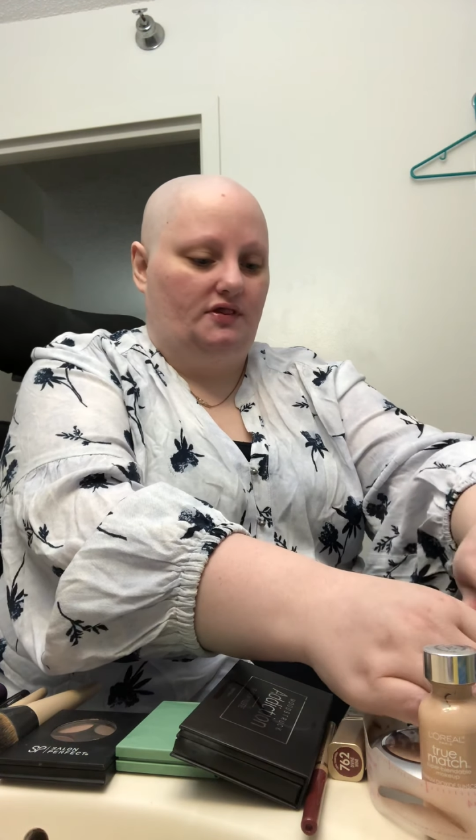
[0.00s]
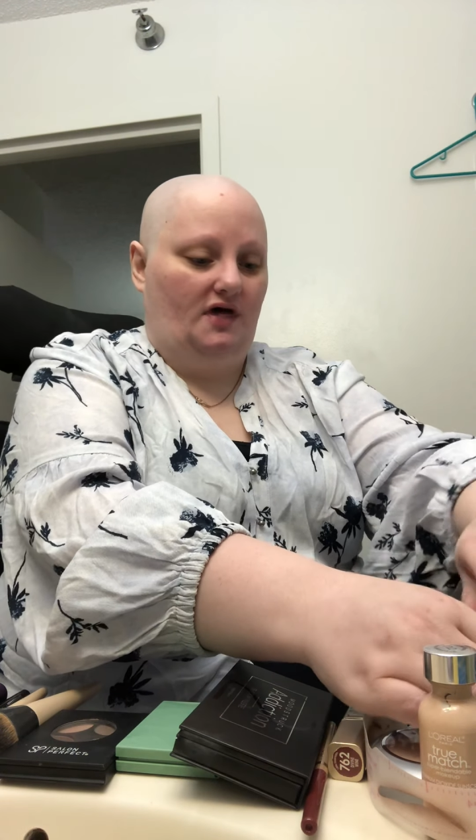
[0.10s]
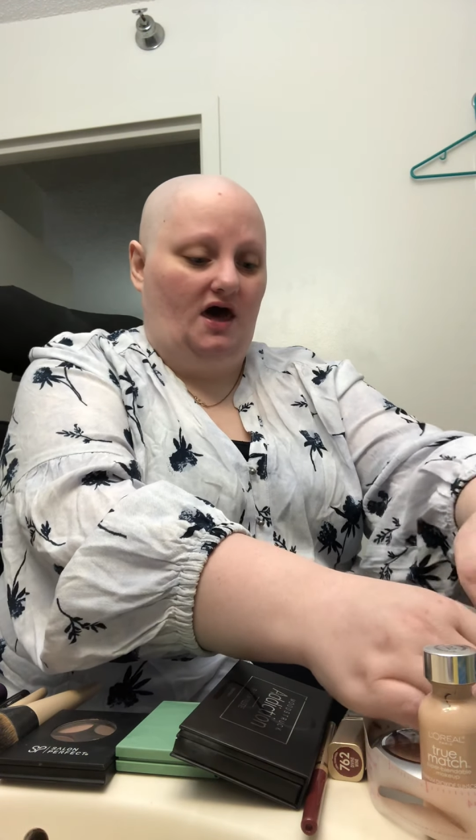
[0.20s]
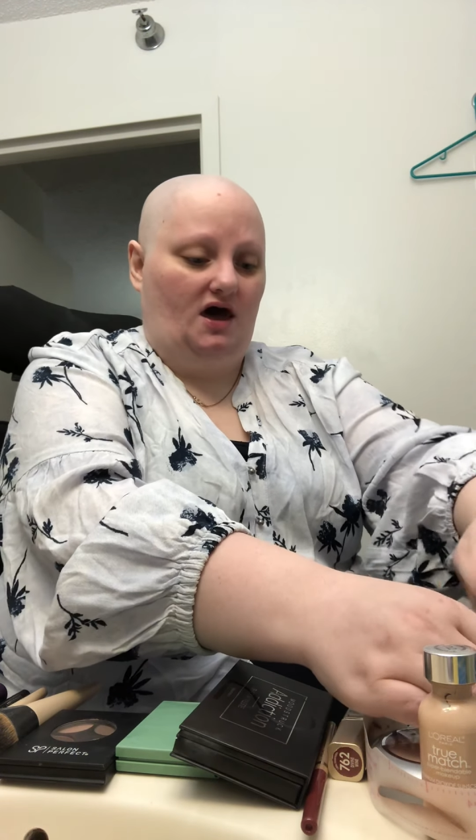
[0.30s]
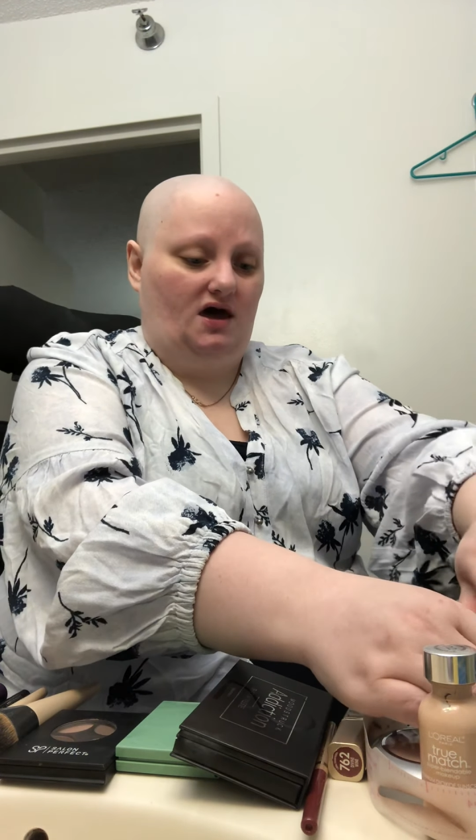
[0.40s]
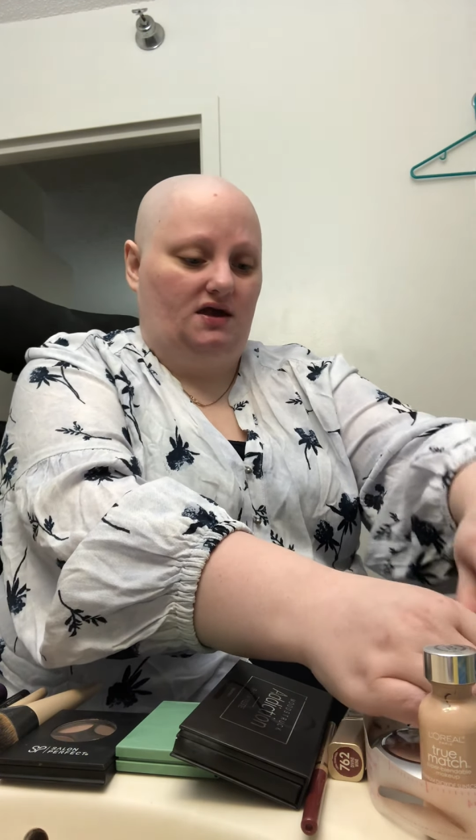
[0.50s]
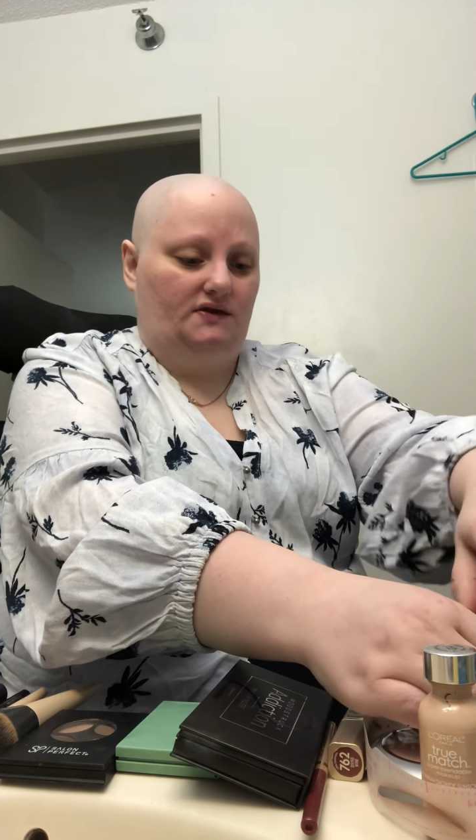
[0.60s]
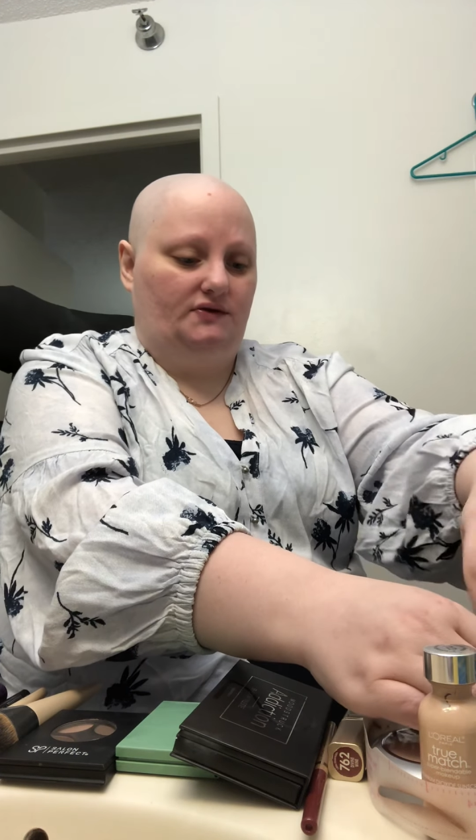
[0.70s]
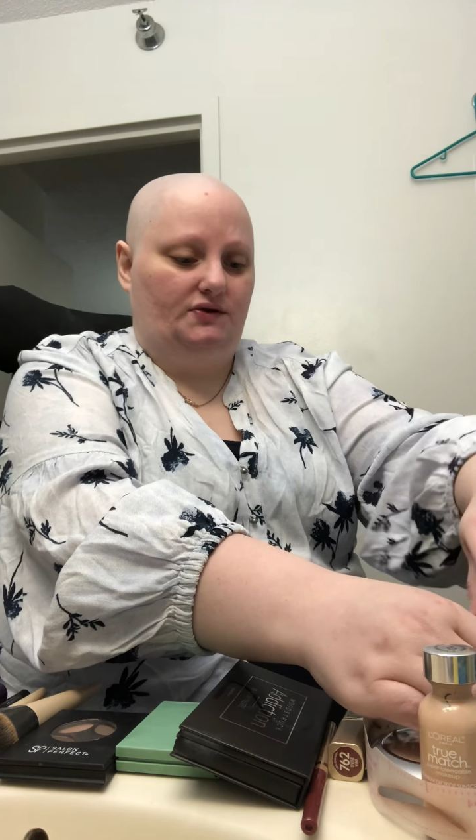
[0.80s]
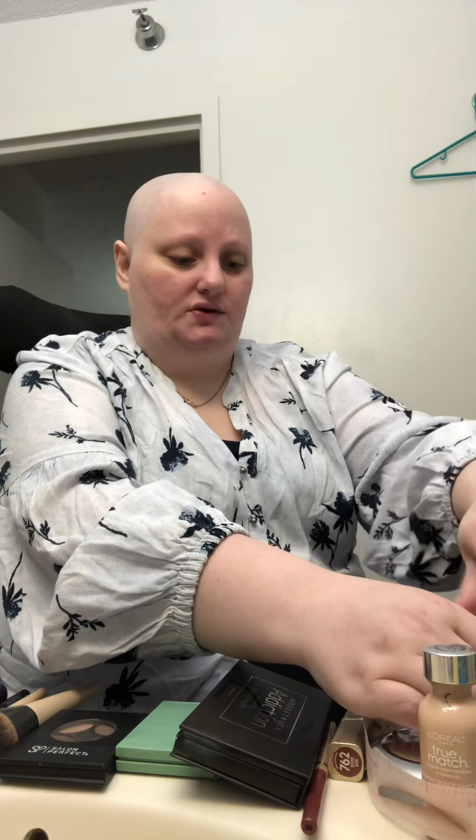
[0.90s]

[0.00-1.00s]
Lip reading: that,